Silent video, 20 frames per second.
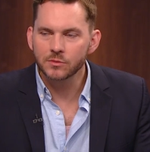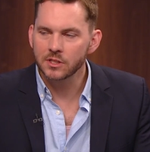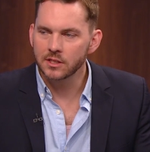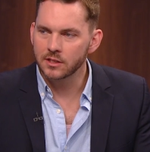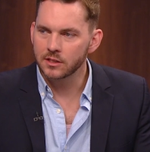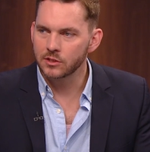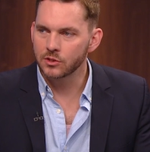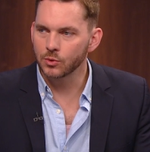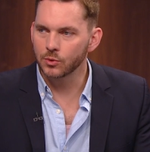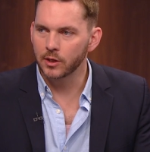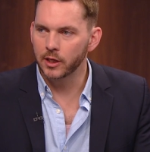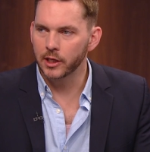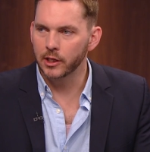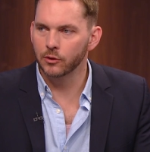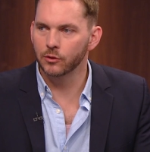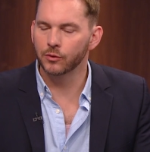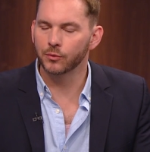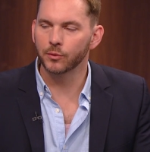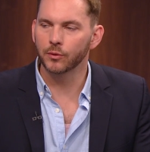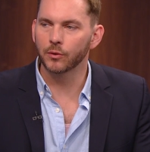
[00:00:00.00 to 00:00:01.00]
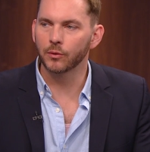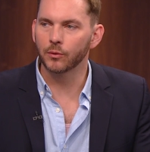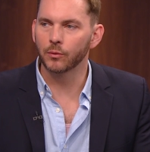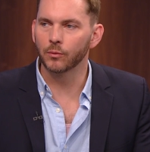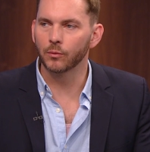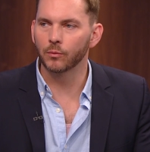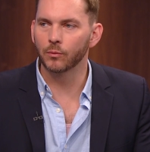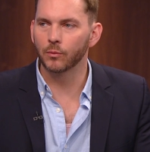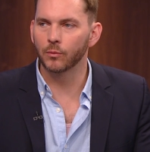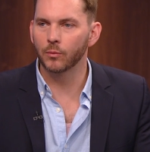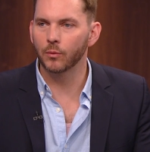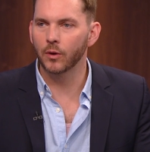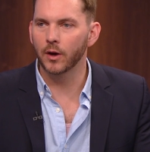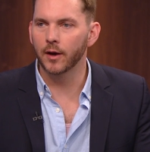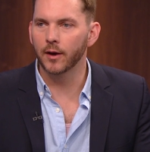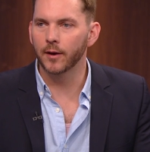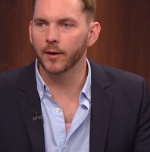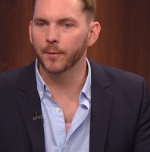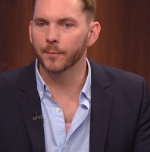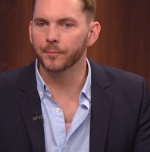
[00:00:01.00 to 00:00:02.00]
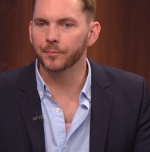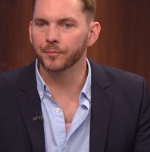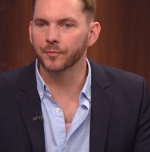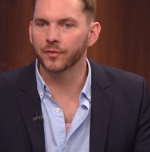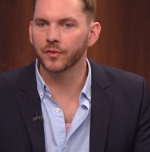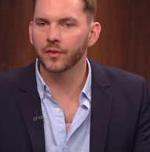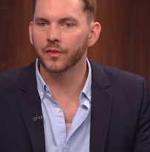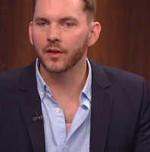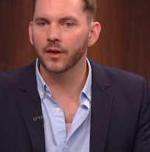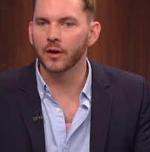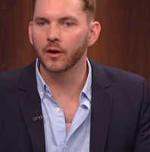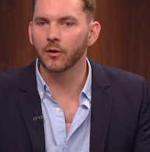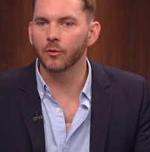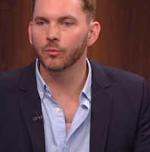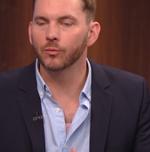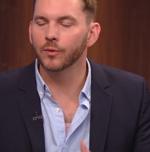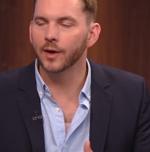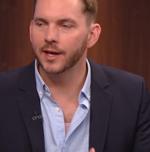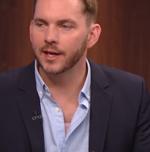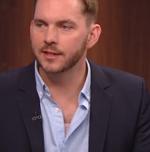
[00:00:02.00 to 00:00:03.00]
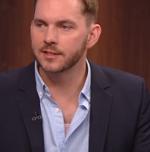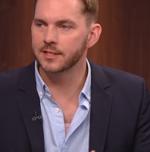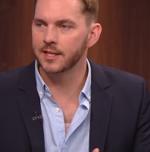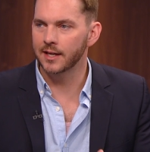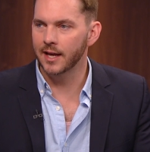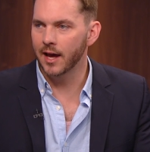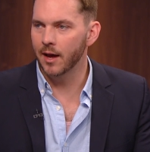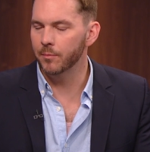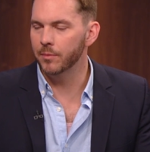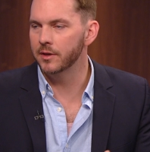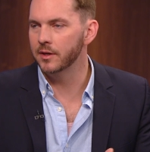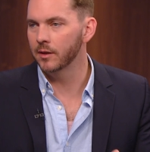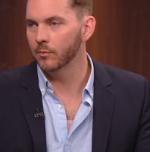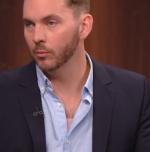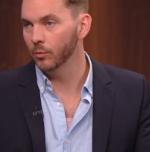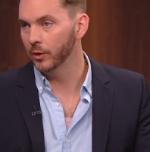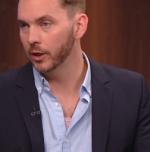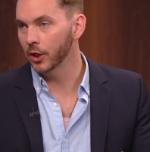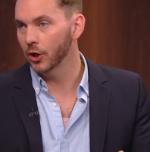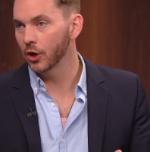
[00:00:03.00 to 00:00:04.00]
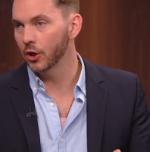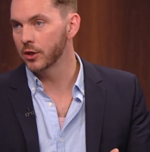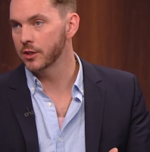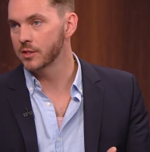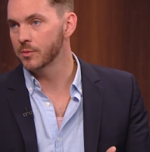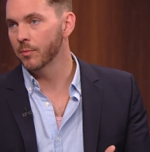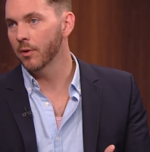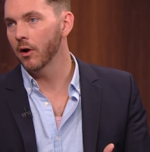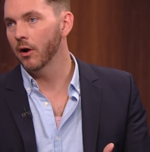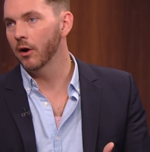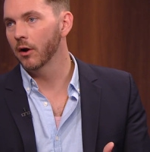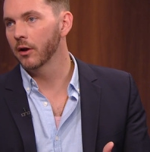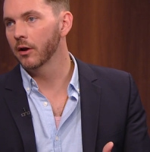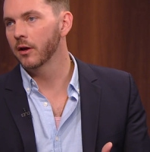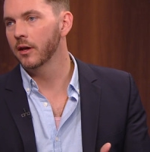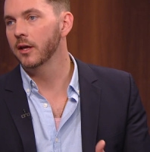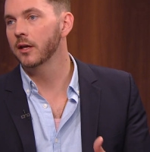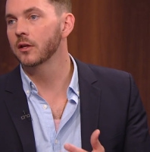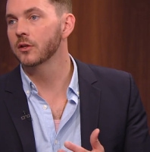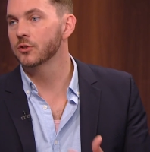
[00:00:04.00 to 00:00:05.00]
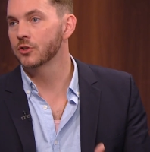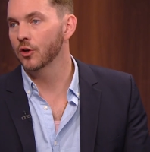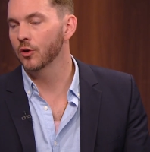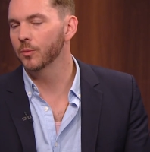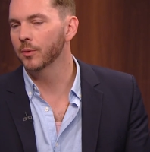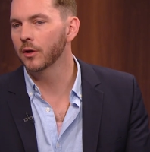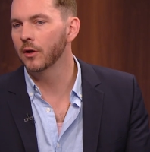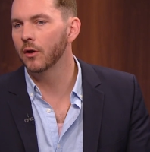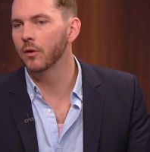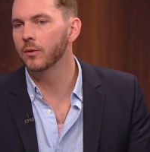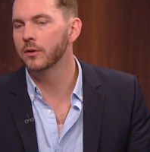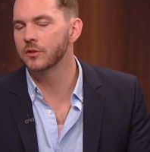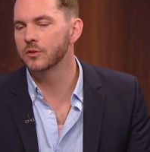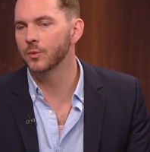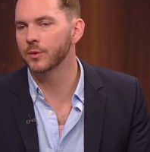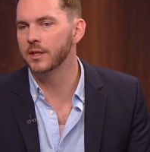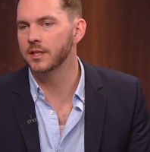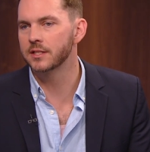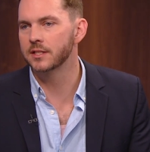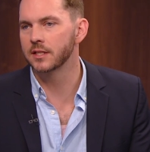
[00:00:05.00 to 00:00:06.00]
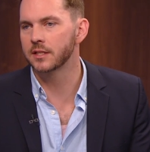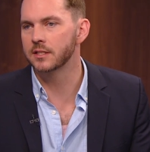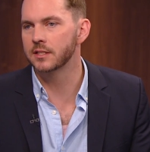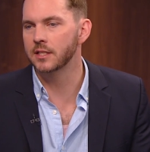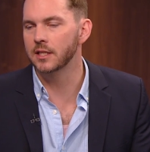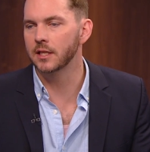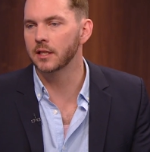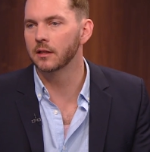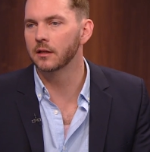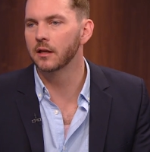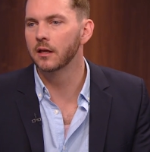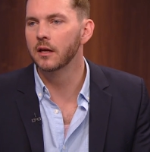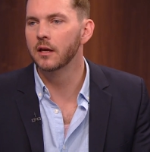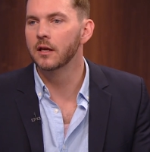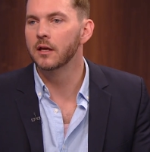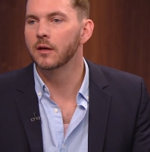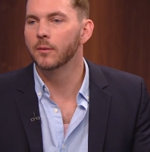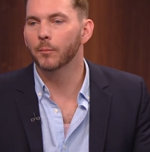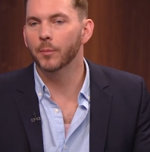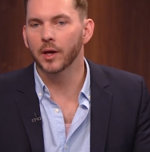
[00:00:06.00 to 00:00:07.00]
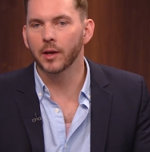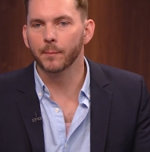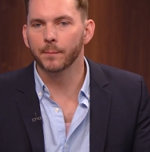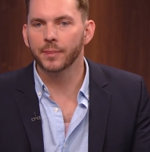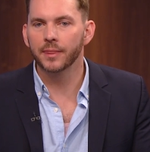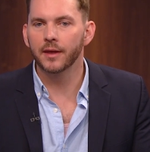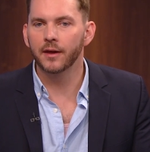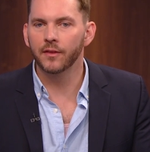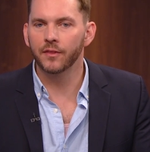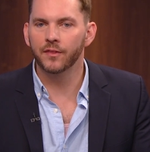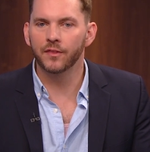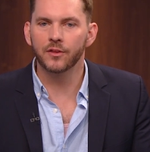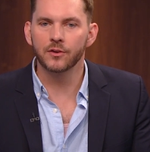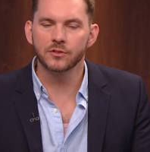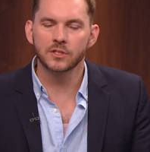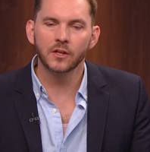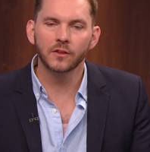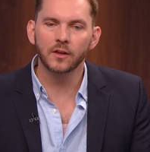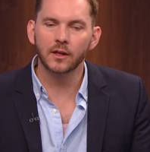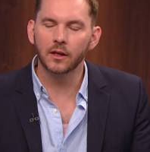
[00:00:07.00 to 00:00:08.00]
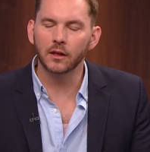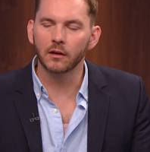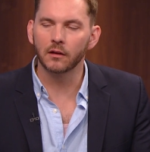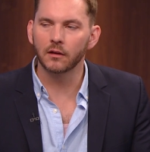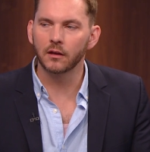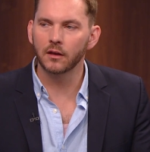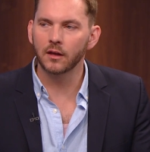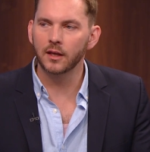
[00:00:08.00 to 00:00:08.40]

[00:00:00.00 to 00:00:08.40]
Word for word: to this story through um, the raids that happened at Marie Curtis Park in Etobicoke in twenty sixteen, but uh, there's nothing